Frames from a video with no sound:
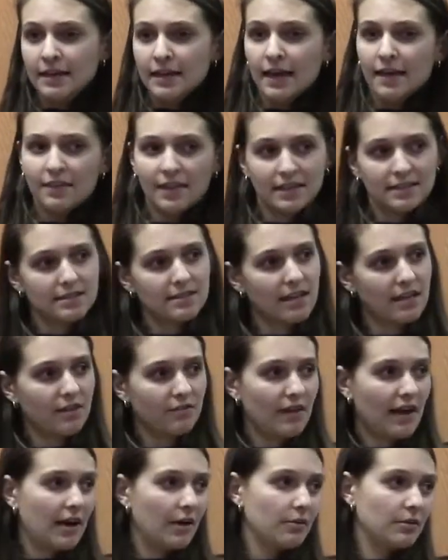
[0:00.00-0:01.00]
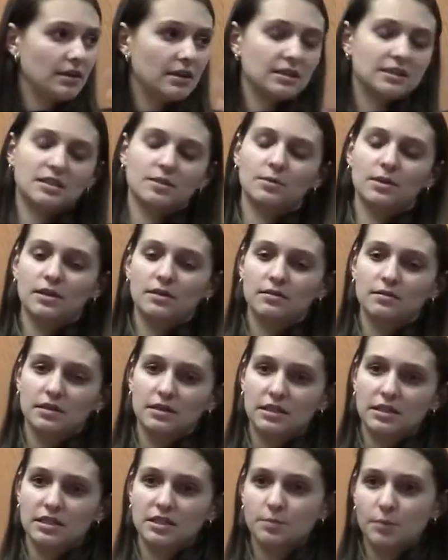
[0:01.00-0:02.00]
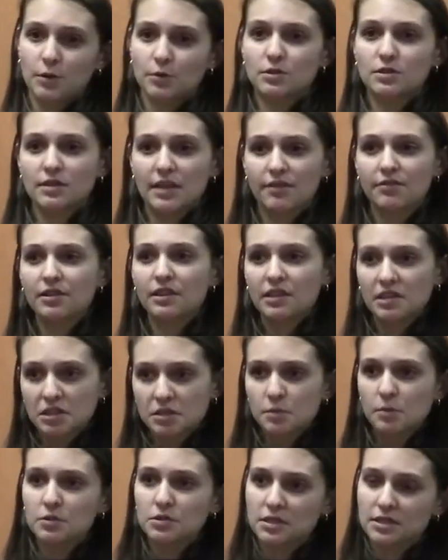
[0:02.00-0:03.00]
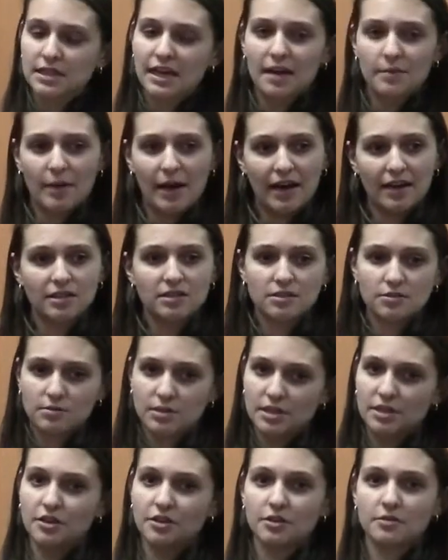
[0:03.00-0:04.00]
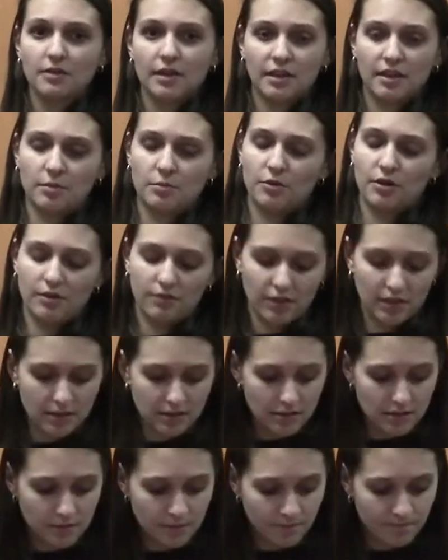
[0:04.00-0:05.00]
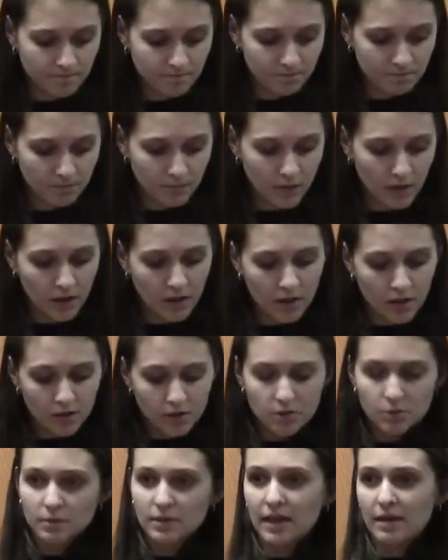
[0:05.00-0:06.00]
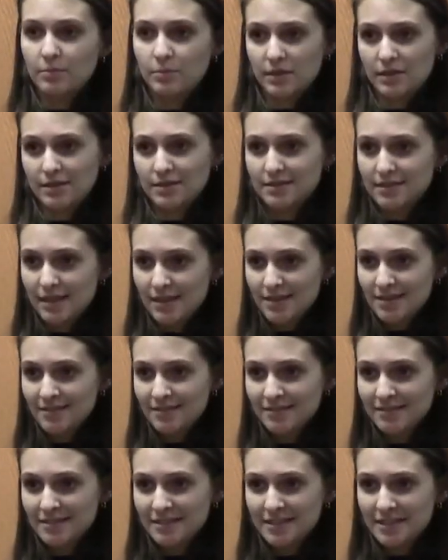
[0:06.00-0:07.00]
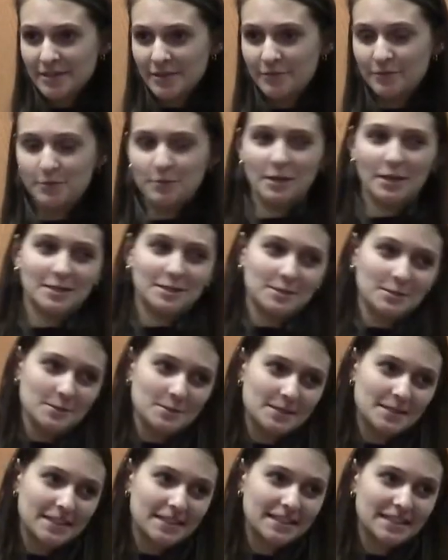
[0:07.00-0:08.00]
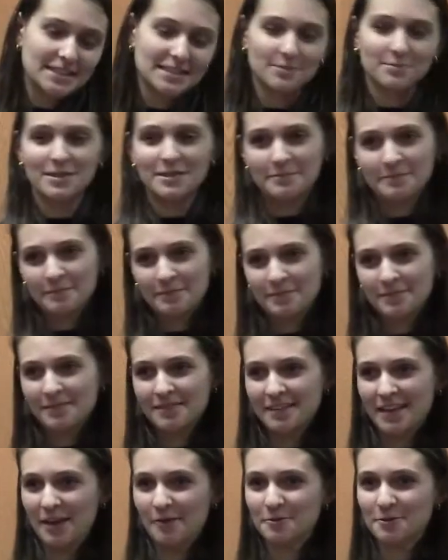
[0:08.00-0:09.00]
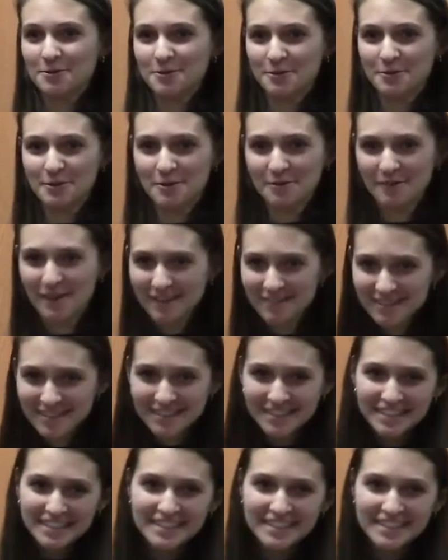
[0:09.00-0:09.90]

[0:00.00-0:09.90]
And that's kind of how the exhibit is supposed to, everything is supposed to tie back to here and the Moravians. So with that being said, if you'd like to go see the exhibit, I will show you around.